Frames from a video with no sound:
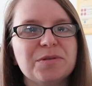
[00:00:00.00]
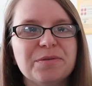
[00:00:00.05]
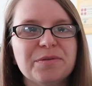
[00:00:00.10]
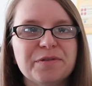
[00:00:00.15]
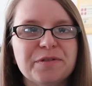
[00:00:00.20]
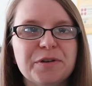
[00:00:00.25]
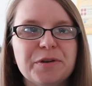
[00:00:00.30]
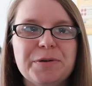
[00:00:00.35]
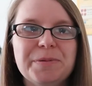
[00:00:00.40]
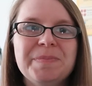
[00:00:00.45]
and
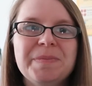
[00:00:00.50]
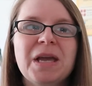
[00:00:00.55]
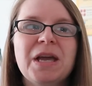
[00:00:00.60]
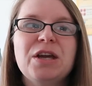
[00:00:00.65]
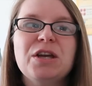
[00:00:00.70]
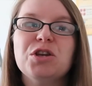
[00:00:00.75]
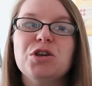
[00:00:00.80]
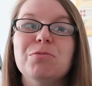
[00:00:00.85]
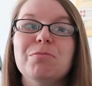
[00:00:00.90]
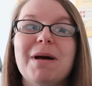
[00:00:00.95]
fruit,
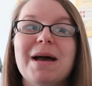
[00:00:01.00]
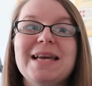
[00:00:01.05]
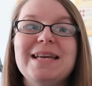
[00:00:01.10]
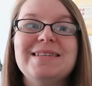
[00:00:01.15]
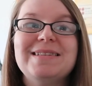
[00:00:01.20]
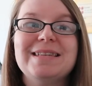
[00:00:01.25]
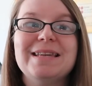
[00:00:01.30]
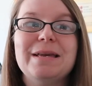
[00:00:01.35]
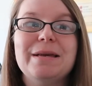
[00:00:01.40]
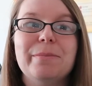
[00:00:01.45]
you
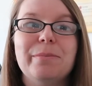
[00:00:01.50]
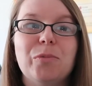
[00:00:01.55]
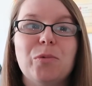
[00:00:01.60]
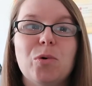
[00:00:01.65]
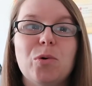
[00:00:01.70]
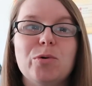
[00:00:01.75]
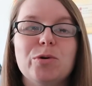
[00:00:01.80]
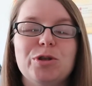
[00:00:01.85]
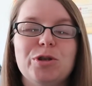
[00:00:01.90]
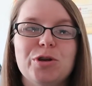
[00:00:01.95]
may see
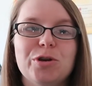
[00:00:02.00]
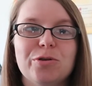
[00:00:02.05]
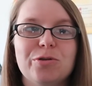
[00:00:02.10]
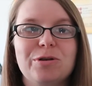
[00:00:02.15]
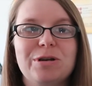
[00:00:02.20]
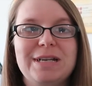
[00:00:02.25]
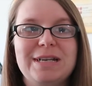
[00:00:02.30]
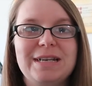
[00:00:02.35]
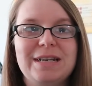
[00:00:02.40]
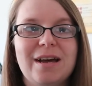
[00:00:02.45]
more
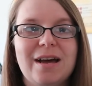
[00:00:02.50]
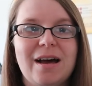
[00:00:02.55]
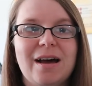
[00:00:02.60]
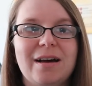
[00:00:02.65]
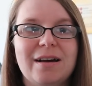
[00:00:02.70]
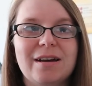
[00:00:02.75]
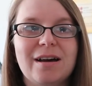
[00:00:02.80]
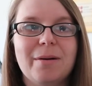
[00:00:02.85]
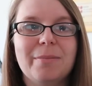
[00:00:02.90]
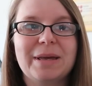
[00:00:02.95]
urine
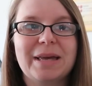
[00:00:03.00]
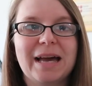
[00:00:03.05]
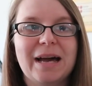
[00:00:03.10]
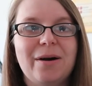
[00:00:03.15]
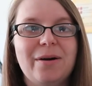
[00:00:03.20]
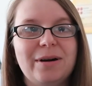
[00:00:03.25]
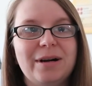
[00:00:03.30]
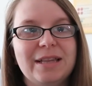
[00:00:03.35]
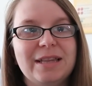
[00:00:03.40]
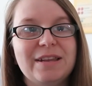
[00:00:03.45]
uh, coming
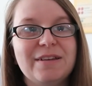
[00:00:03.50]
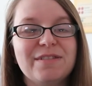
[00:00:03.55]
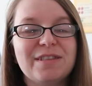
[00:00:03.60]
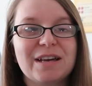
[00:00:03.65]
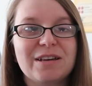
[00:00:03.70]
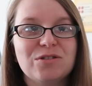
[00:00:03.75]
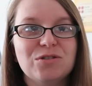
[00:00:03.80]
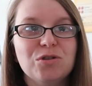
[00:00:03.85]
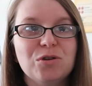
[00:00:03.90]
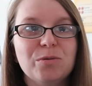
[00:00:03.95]
out. And if
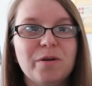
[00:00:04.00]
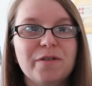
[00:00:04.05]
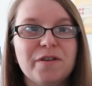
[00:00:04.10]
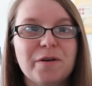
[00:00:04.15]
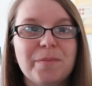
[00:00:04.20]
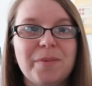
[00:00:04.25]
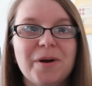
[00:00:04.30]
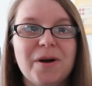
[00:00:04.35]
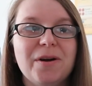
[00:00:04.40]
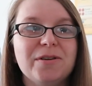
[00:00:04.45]
that's normal for
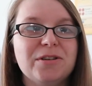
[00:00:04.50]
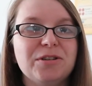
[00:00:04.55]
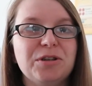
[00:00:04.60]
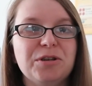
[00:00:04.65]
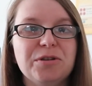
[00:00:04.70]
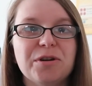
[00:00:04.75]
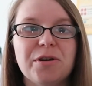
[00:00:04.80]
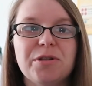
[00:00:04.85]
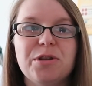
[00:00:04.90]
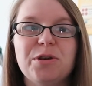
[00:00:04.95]
your bird and
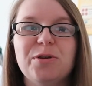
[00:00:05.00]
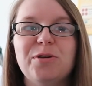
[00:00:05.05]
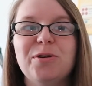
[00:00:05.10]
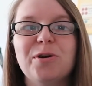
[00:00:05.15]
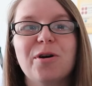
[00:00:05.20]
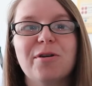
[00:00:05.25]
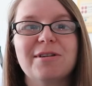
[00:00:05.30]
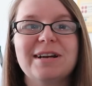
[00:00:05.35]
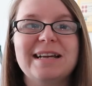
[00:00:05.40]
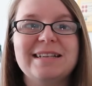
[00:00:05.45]
you know that you
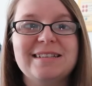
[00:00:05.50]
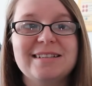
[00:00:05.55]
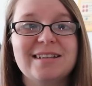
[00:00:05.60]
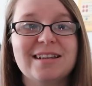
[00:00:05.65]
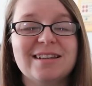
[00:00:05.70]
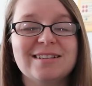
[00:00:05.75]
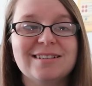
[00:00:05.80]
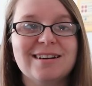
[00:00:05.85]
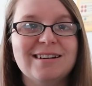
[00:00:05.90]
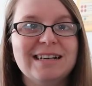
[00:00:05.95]
can correlate it
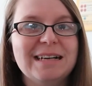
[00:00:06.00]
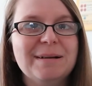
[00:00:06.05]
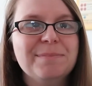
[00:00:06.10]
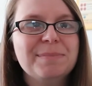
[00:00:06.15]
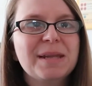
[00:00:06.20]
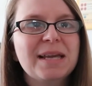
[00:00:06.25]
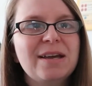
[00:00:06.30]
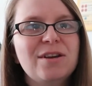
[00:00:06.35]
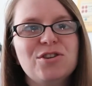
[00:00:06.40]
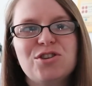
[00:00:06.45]
to the
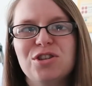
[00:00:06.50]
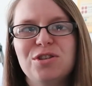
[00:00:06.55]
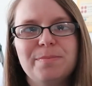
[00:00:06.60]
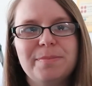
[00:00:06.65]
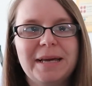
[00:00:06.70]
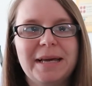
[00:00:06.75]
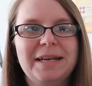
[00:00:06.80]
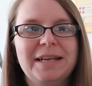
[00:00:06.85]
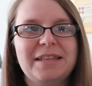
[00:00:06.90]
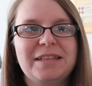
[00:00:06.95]
diet,
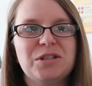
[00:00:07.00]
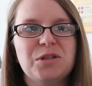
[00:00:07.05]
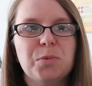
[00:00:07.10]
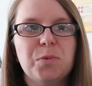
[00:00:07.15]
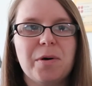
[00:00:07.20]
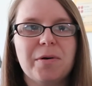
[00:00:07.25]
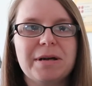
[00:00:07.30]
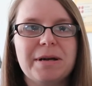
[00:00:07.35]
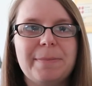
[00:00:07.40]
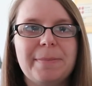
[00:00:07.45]
shouldn't be anything to
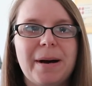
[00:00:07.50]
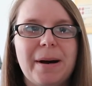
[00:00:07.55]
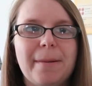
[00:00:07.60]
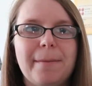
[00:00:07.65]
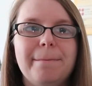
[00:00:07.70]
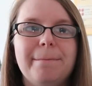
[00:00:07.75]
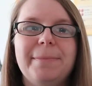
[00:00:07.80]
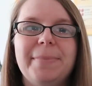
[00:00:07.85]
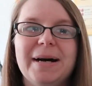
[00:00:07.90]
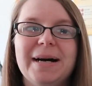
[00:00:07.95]
worry
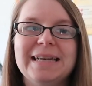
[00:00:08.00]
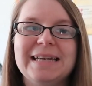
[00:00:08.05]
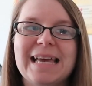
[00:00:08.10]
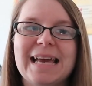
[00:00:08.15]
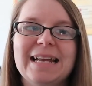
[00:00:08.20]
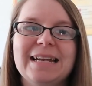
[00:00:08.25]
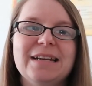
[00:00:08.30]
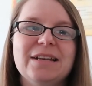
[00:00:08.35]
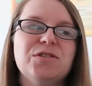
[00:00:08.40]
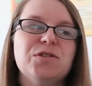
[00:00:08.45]
about. But
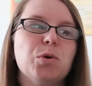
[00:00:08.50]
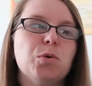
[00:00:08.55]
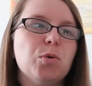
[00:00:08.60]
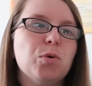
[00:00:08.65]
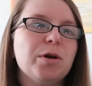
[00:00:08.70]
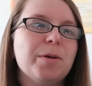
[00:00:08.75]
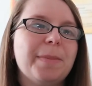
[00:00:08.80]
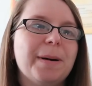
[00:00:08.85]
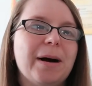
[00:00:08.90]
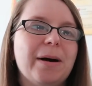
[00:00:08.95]
again, it's
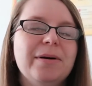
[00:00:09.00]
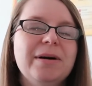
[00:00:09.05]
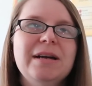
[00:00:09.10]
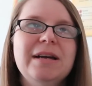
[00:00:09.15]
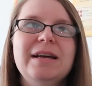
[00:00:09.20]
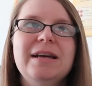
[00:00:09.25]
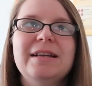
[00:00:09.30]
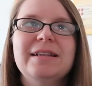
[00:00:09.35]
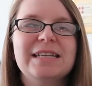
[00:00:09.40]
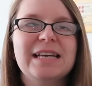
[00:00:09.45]
all about
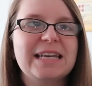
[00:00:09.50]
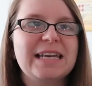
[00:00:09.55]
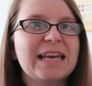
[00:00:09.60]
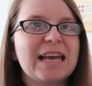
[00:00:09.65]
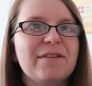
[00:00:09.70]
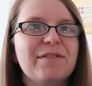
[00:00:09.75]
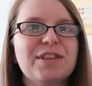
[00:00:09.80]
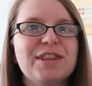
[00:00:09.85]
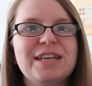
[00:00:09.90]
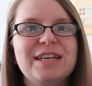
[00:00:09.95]

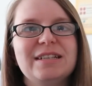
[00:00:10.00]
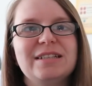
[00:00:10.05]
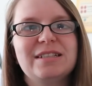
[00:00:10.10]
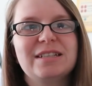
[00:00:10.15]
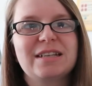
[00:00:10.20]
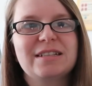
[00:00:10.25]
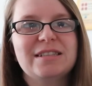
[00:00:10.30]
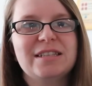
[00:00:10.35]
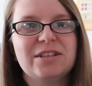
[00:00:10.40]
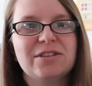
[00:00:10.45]
taking everything
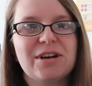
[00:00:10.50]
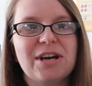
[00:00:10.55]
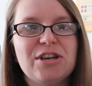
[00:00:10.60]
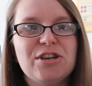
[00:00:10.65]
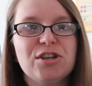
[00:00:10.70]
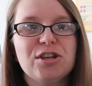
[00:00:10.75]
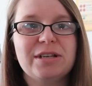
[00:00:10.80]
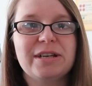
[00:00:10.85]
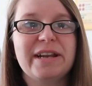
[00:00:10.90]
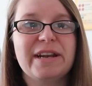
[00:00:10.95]
into
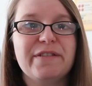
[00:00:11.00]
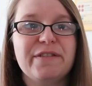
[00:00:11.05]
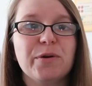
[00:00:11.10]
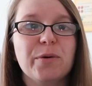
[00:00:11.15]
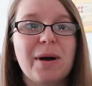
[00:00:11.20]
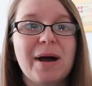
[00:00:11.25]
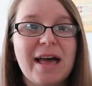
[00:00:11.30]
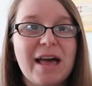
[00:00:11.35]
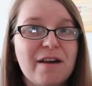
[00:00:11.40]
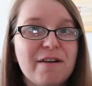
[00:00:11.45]
consideration. And if
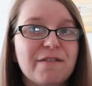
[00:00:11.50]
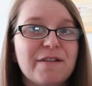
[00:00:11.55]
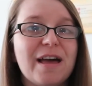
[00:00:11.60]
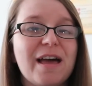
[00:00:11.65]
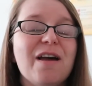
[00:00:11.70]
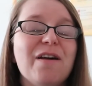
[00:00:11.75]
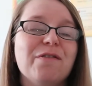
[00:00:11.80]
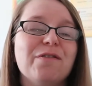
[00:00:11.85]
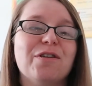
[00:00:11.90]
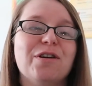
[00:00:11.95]
you're ever,
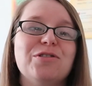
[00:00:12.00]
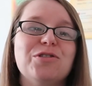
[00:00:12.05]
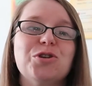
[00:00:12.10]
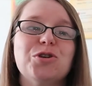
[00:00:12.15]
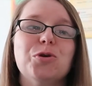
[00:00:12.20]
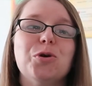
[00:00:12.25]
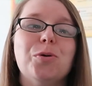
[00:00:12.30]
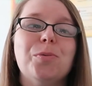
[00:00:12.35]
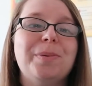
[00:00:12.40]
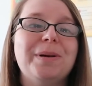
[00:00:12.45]
ever
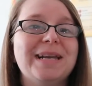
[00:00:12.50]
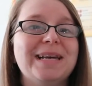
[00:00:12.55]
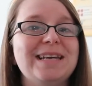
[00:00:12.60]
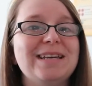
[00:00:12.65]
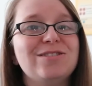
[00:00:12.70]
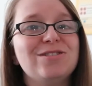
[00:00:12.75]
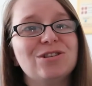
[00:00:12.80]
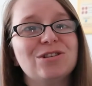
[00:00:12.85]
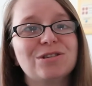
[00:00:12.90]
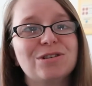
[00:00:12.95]
unsure,
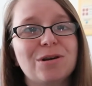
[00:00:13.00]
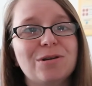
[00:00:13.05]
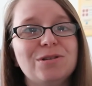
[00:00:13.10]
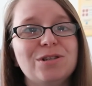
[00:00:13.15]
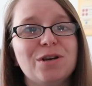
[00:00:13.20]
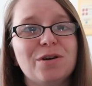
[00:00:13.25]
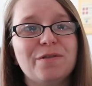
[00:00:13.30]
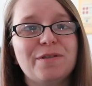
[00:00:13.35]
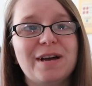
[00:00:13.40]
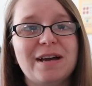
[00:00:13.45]
please just go
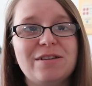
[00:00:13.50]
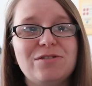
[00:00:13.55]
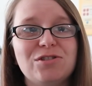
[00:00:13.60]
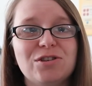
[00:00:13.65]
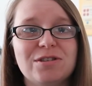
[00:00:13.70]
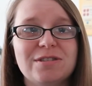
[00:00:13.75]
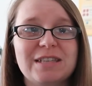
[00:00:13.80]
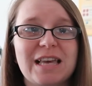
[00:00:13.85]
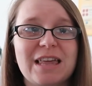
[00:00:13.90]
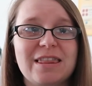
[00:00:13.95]
to your vet and
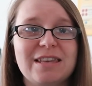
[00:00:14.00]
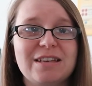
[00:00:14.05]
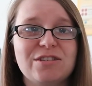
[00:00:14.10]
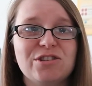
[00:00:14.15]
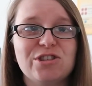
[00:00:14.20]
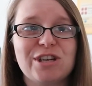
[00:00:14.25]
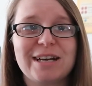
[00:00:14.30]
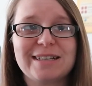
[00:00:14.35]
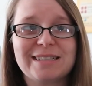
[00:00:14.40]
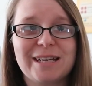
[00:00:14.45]
just get
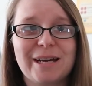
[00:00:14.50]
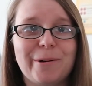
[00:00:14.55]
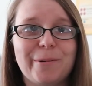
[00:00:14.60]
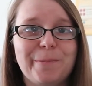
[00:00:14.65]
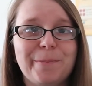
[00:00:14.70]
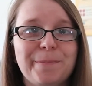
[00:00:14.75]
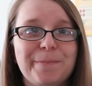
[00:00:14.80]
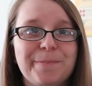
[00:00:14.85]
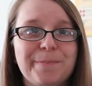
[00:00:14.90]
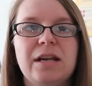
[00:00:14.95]
things checked
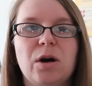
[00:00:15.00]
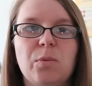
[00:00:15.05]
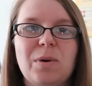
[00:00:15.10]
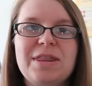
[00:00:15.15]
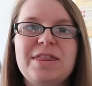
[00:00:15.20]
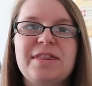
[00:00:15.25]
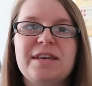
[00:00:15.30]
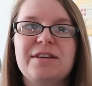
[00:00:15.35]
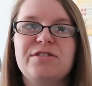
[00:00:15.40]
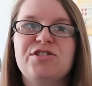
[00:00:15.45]
out. Now
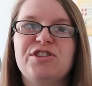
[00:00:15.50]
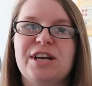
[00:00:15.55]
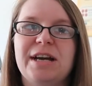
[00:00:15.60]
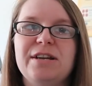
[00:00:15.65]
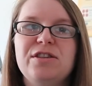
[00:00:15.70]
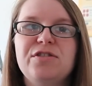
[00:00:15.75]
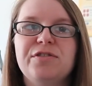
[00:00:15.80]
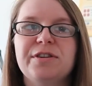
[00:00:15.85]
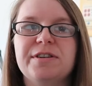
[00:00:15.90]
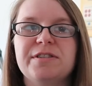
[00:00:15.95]
when things
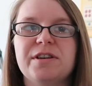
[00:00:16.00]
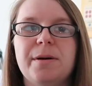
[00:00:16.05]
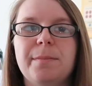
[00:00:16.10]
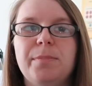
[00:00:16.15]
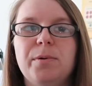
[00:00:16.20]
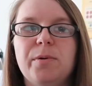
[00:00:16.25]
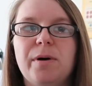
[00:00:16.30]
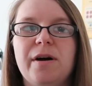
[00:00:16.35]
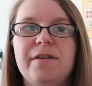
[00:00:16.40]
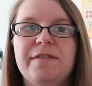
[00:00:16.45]
change, for
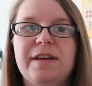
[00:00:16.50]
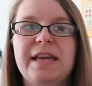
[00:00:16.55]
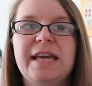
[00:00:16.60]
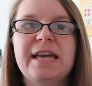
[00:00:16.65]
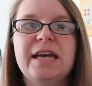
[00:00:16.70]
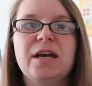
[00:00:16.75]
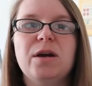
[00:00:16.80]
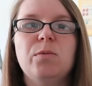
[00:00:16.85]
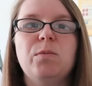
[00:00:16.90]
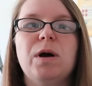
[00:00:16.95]
example over
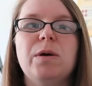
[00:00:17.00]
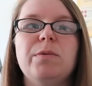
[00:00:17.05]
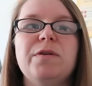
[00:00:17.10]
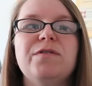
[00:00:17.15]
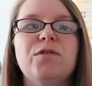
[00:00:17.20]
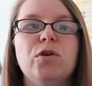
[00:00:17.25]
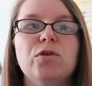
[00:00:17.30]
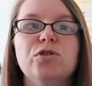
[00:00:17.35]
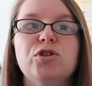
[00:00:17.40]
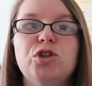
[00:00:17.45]
here where
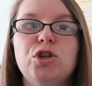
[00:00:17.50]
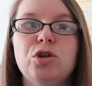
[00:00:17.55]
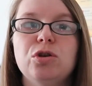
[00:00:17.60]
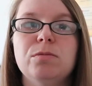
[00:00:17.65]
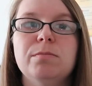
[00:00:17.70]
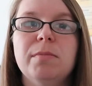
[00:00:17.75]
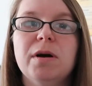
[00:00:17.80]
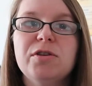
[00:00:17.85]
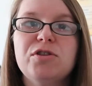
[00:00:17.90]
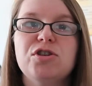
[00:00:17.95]
we've got
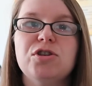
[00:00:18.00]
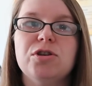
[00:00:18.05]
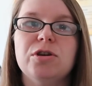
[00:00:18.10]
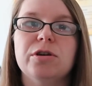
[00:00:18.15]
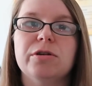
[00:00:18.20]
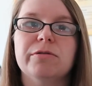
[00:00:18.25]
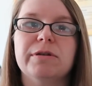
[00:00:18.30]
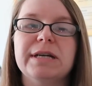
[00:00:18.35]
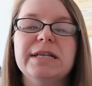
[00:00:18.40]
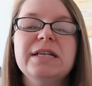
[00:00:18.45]
too much
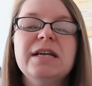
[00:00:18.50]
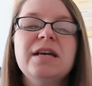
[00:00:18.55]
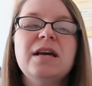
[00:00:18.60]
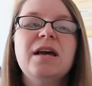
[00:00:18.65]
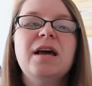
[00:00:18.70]
urine